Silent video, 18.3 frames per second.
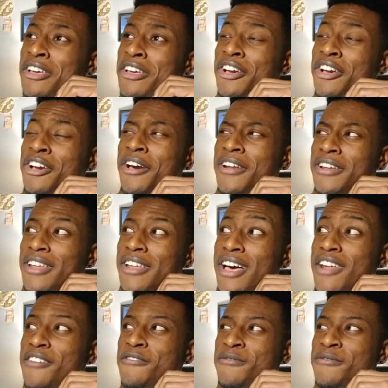Got a
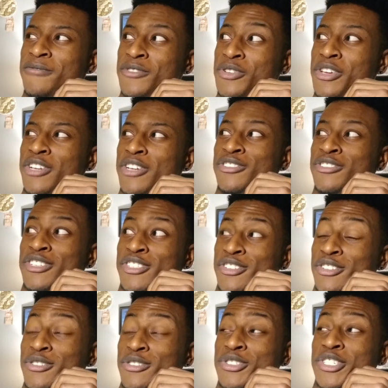lot of New Year's
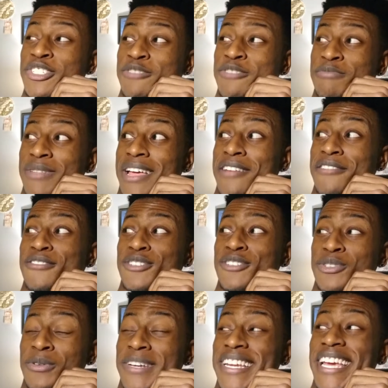resolutions planned for
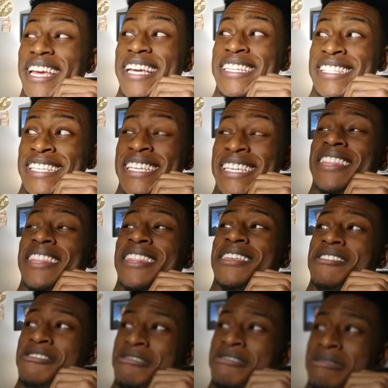2018
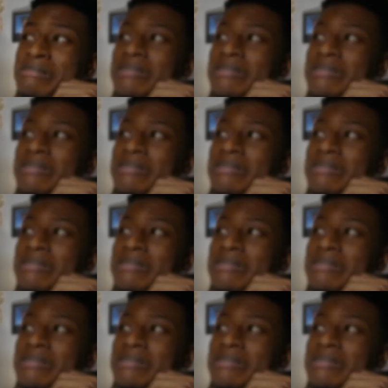though.